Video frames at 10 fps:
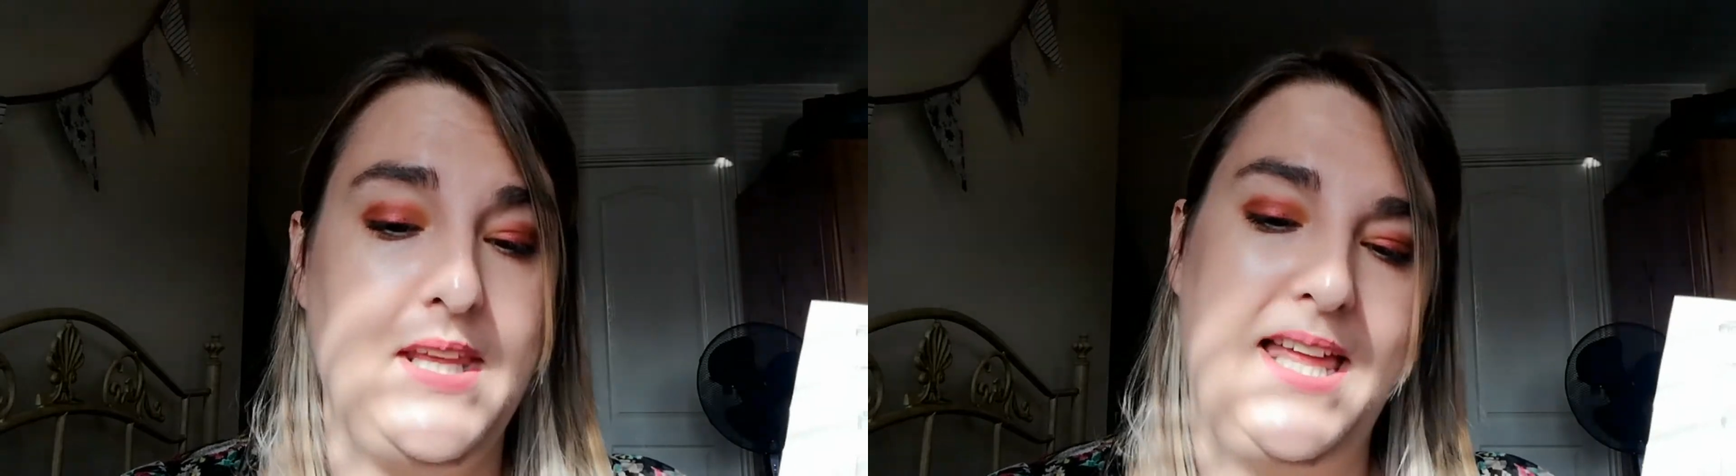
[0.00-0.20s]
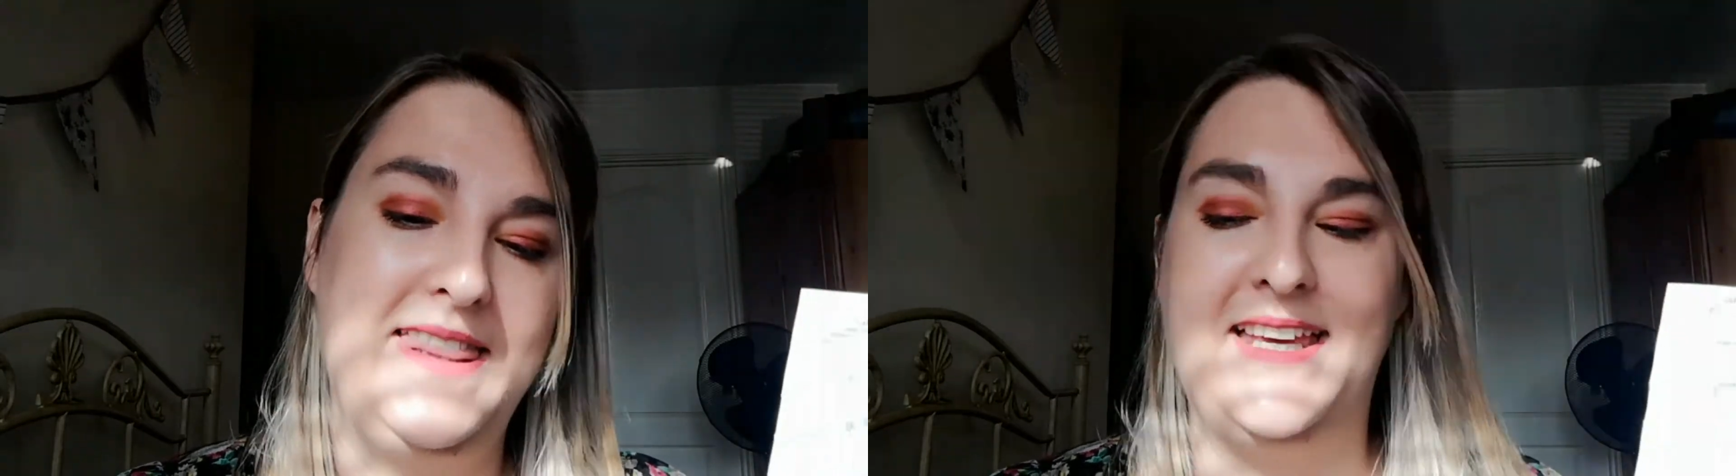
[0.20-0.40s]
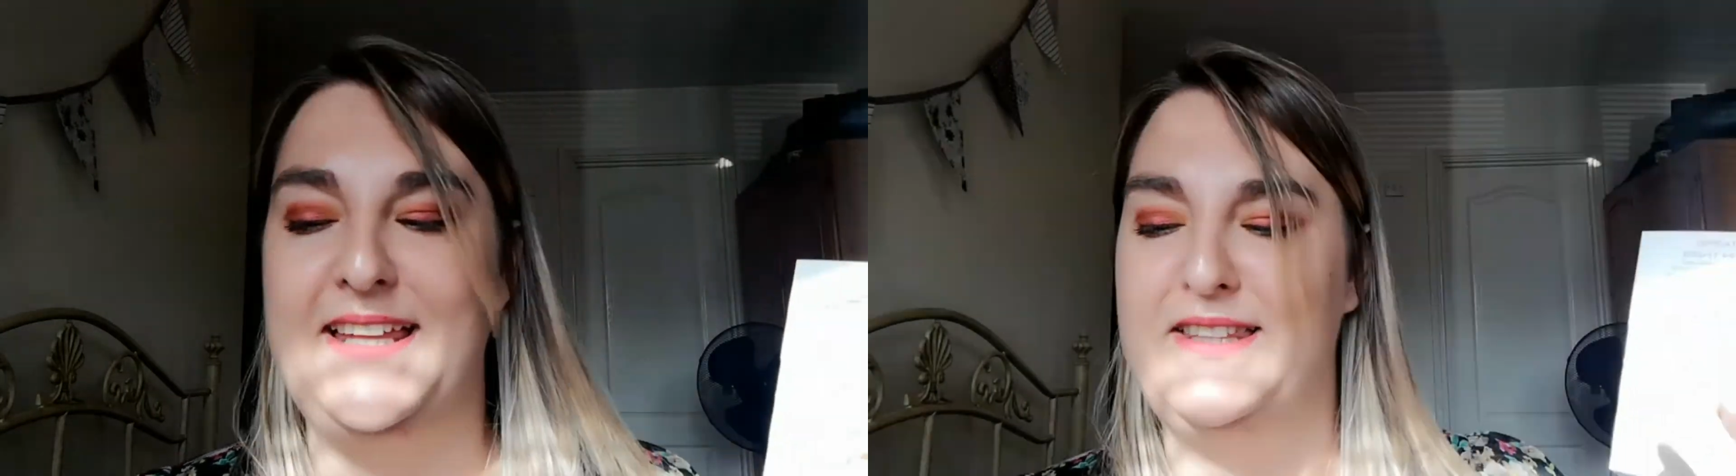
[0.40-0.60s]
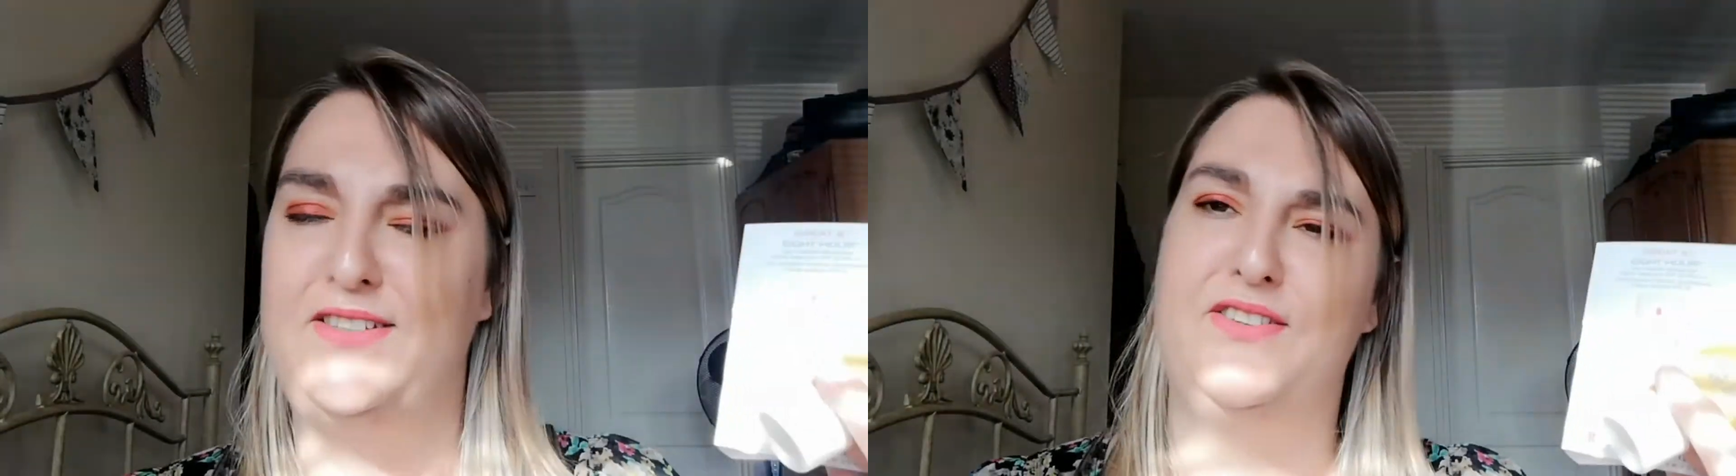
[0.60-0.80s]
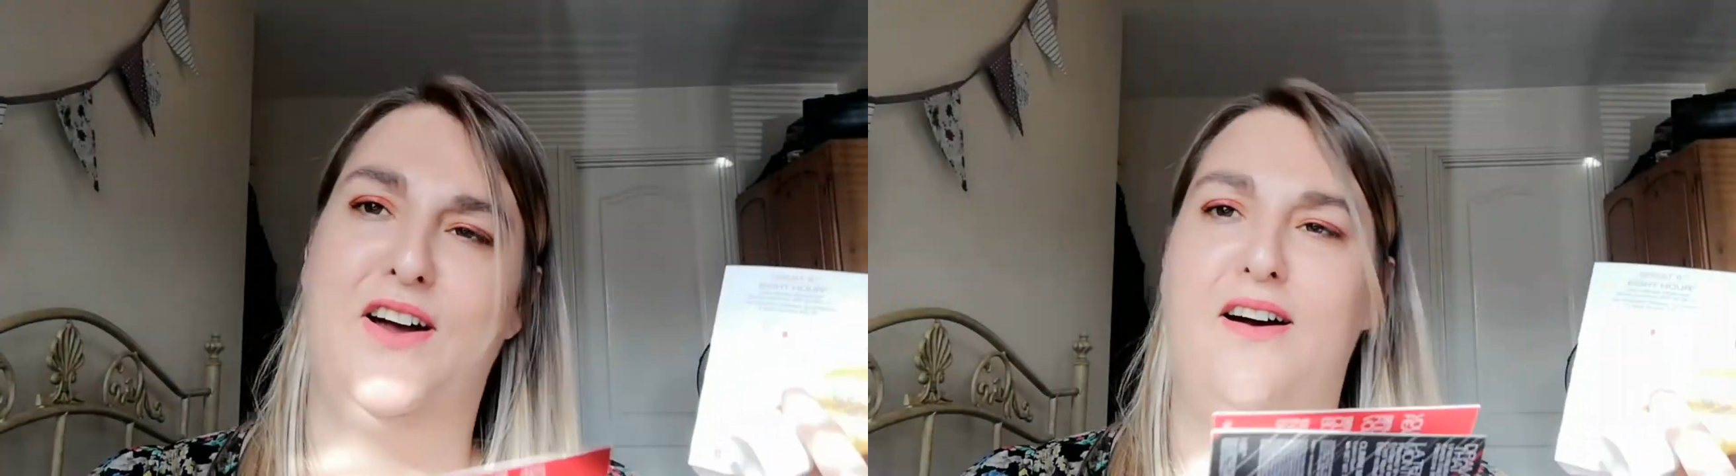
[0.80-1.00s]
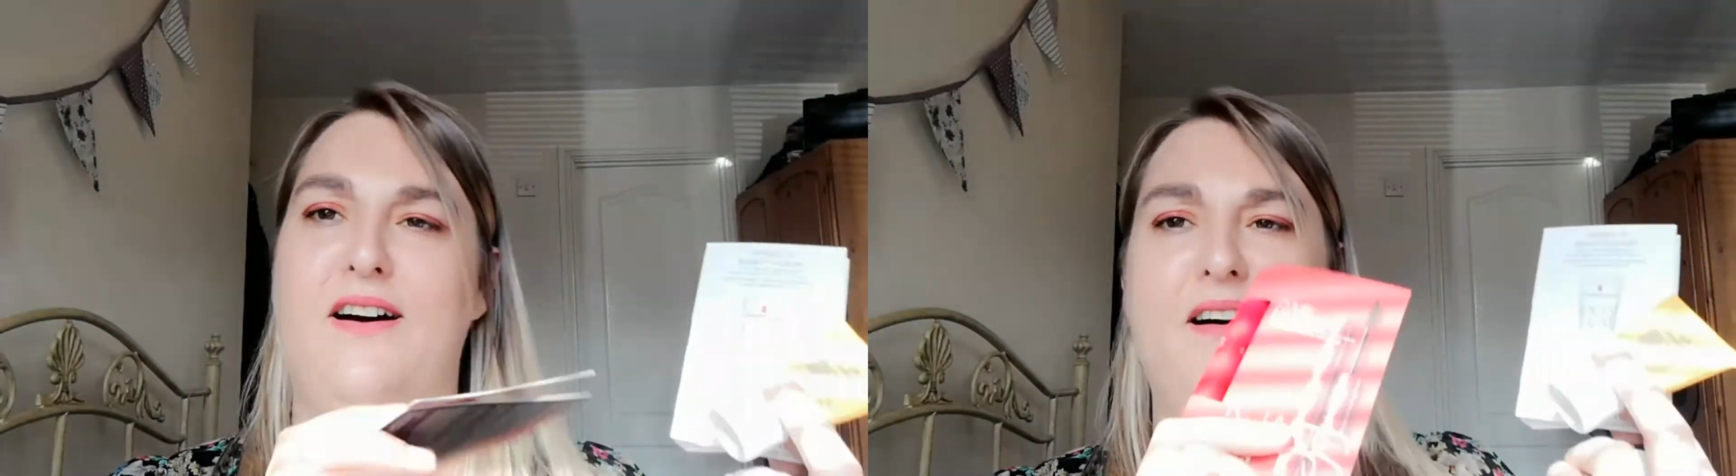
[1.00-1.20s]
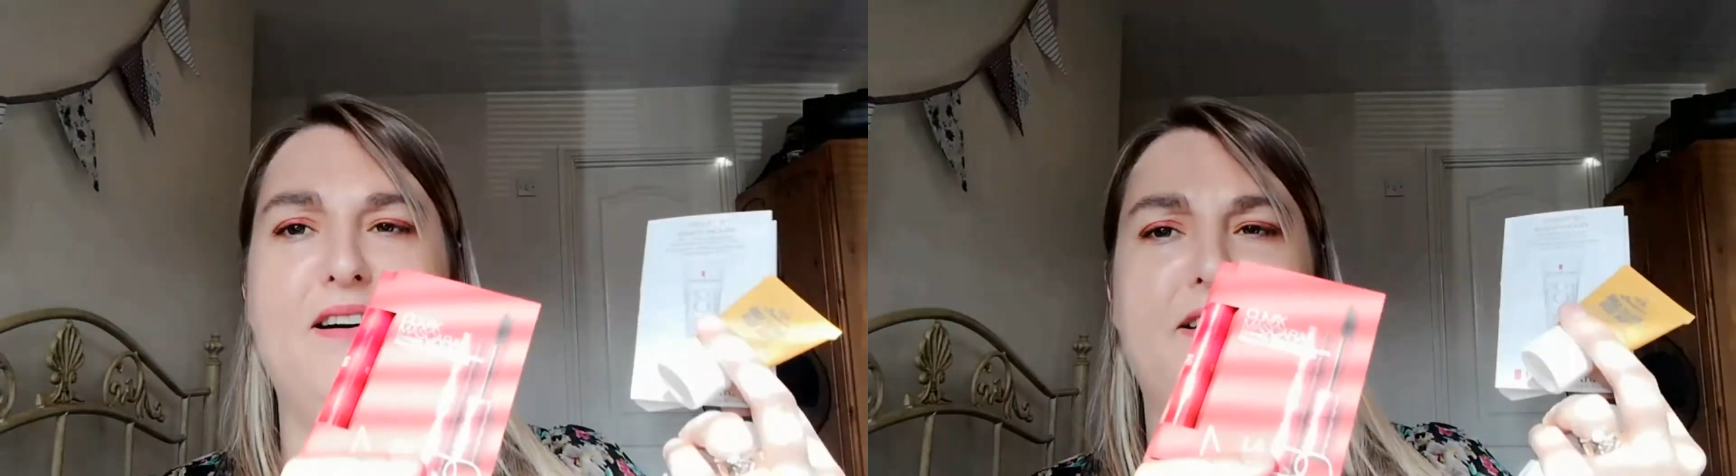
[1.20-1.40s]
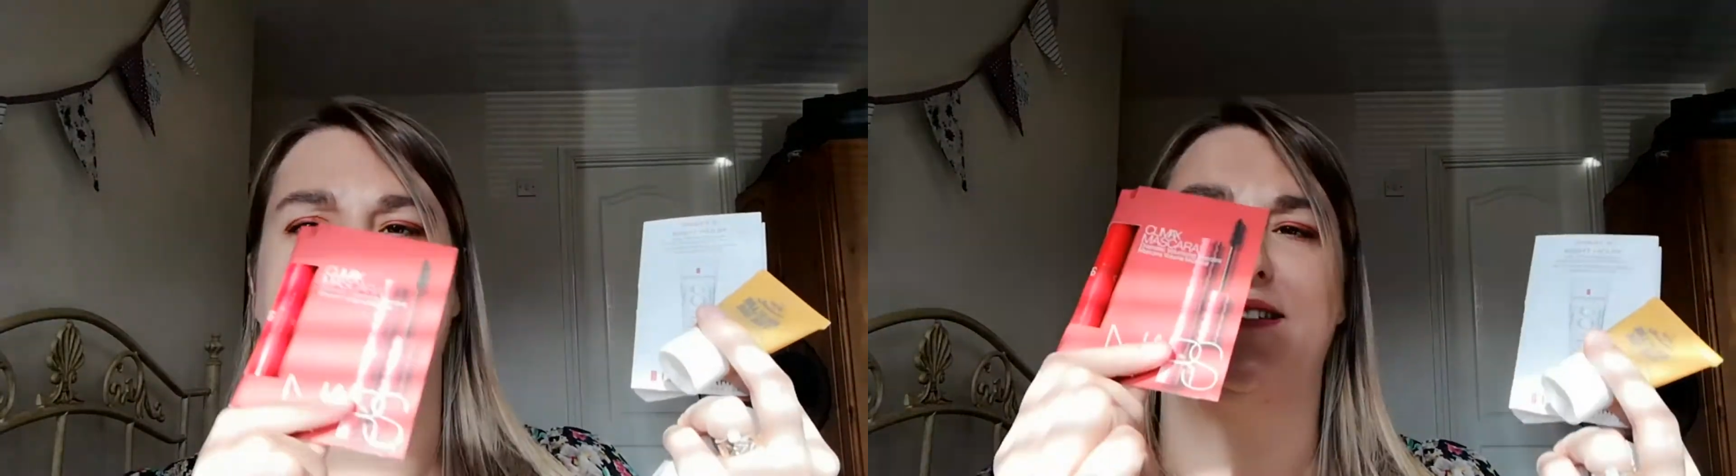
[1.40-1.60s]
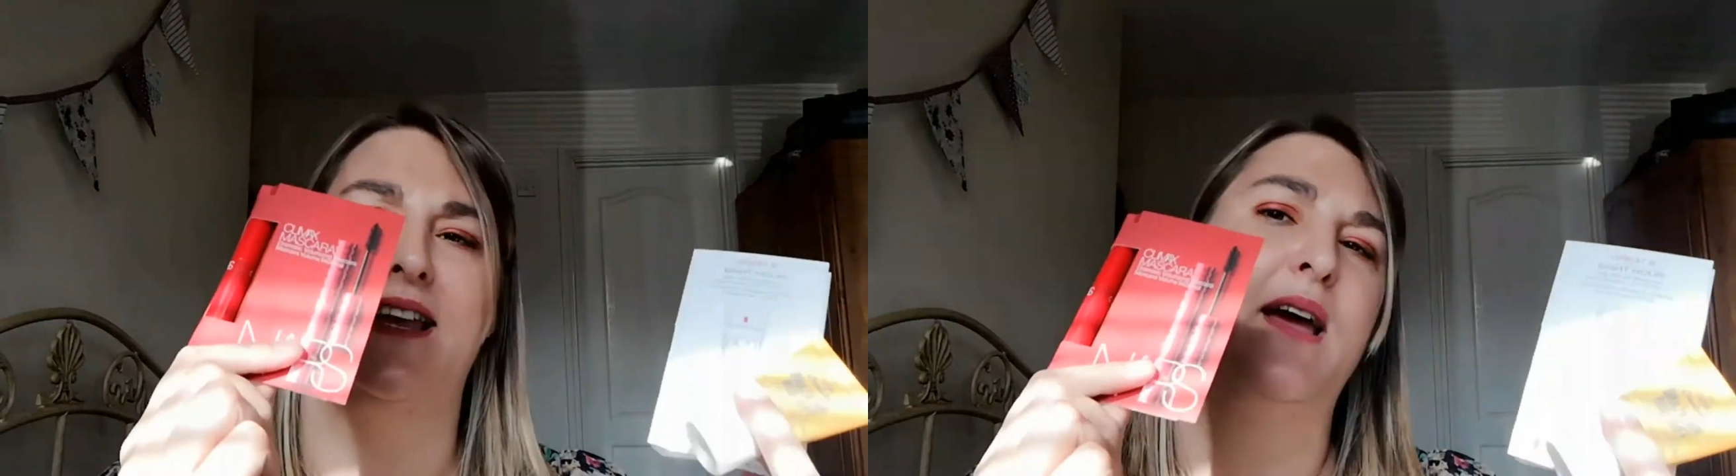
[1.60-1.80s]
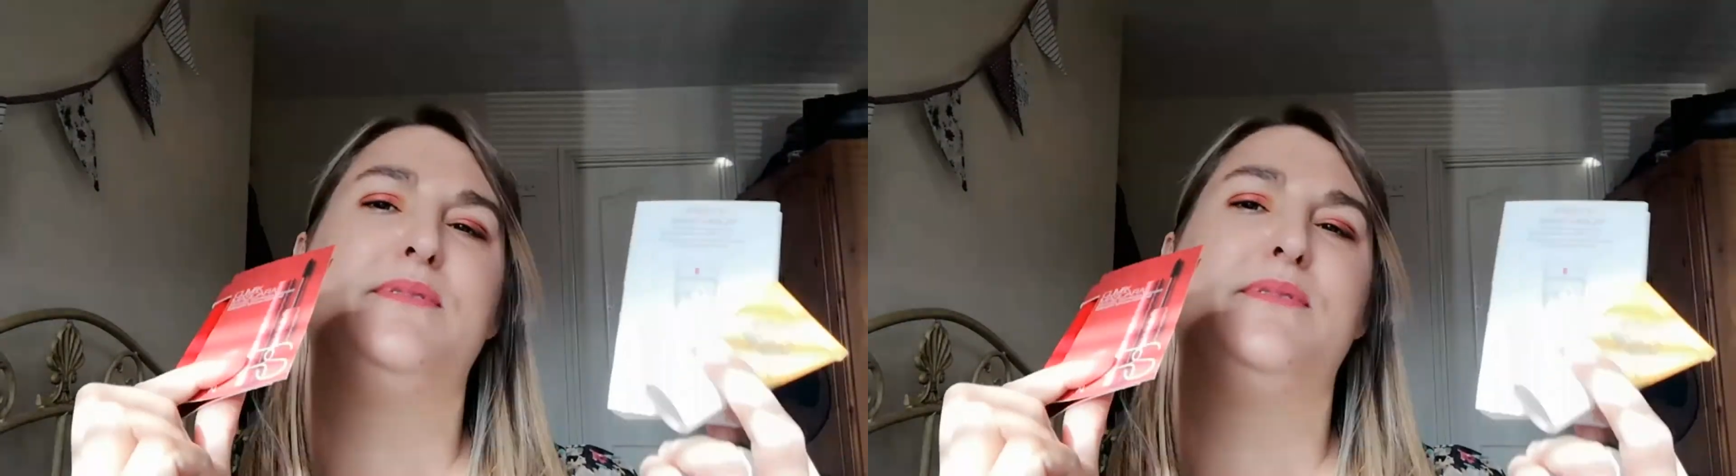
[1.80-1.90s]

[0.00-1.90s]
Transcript: and then the NARS.